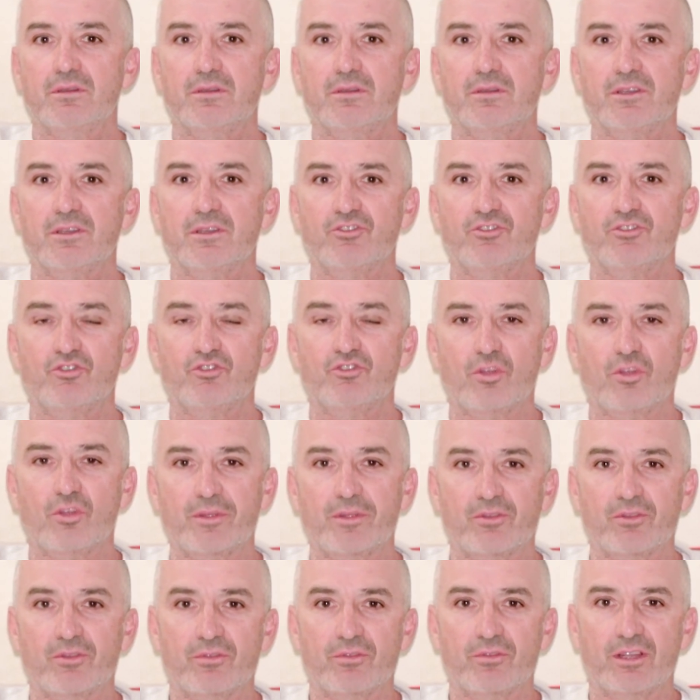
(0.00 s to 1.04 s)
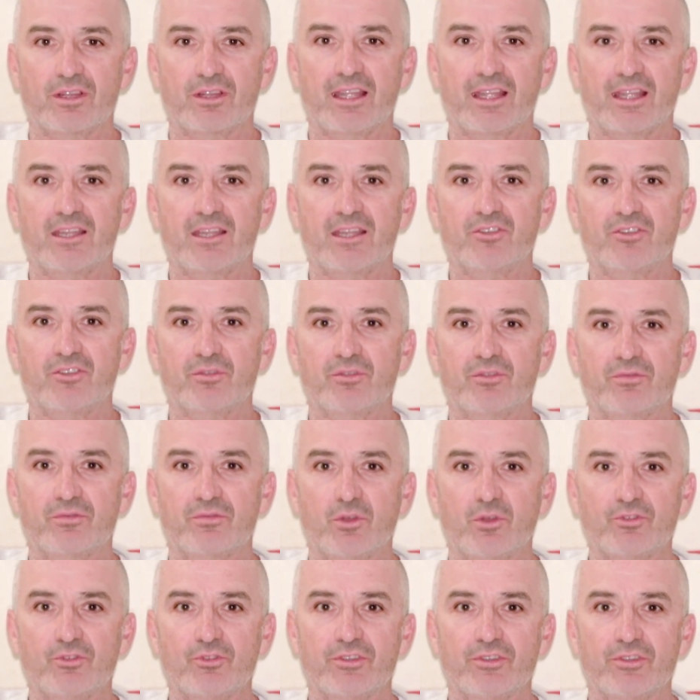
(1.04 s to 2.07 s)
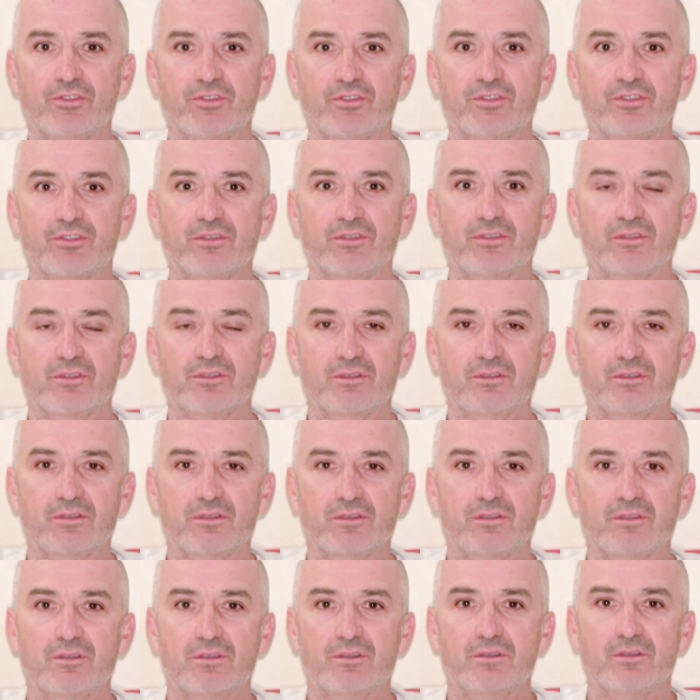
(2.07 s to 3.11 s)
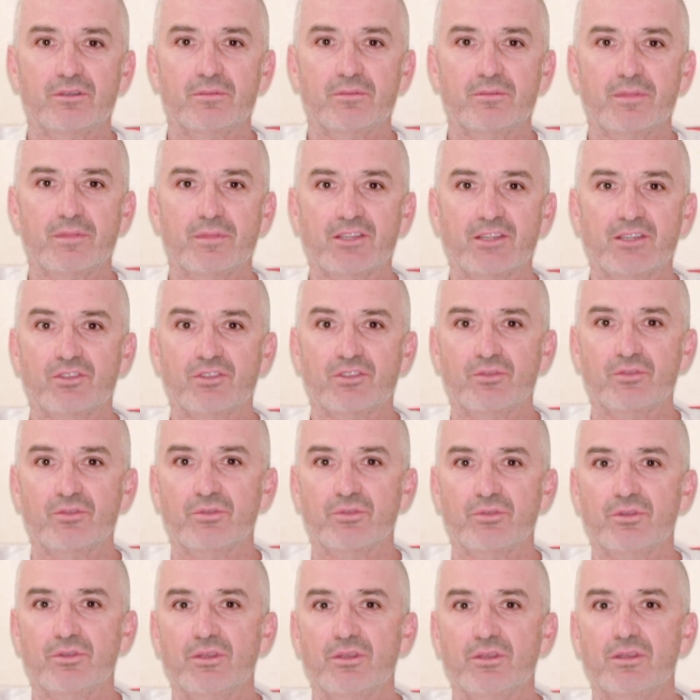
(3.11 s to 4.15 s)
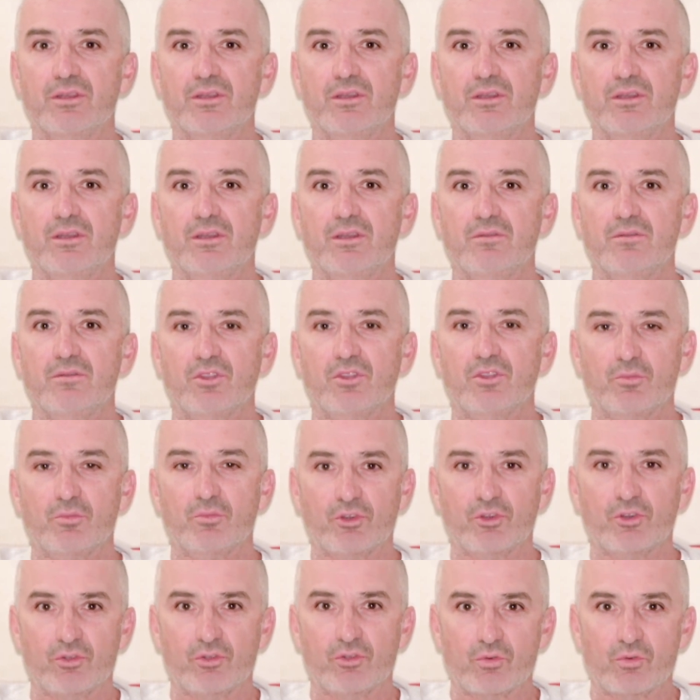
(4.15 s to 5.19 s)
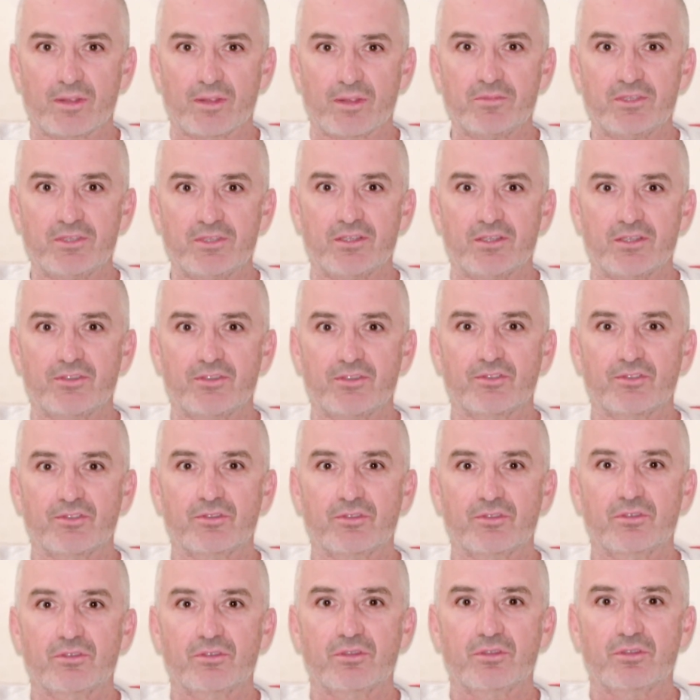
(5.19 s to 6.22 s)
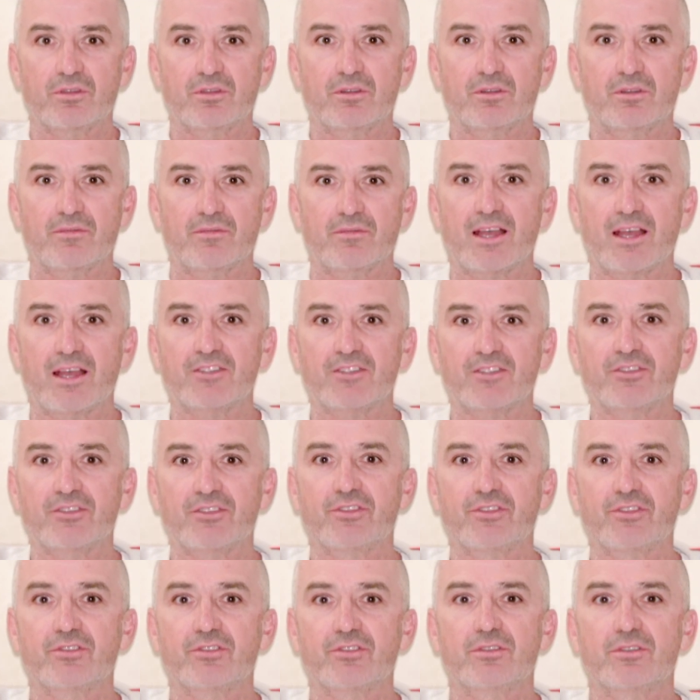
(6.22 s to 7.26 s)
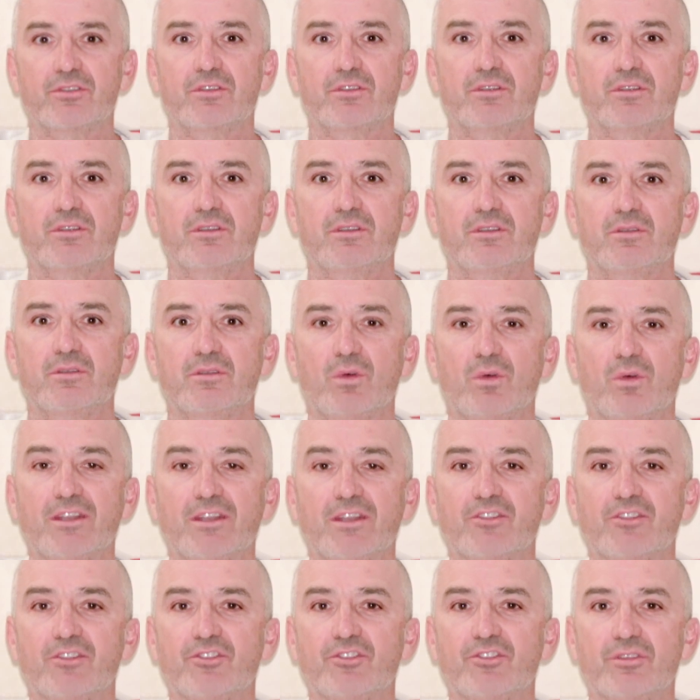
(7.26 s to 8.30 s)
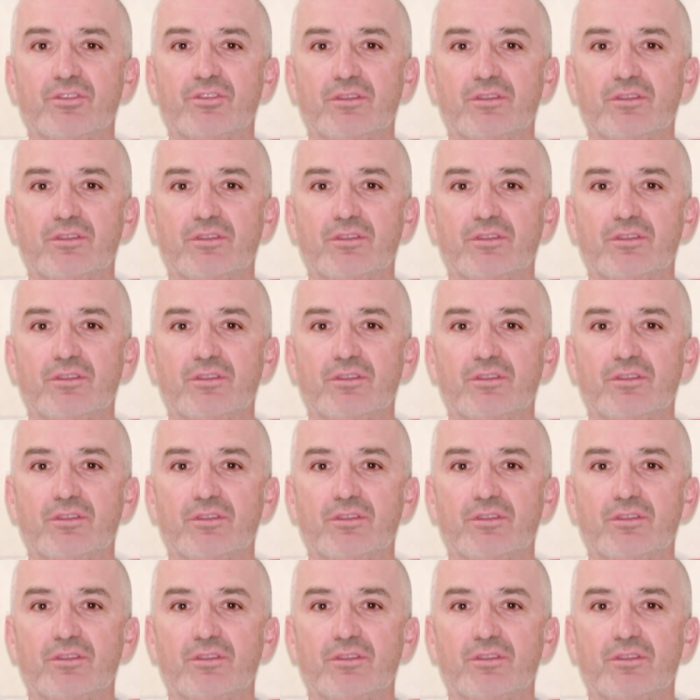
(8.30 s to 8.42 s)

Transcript: as you're dropping through the layers of falseness back to what the Buddha called emptiness, the vastness, oneness.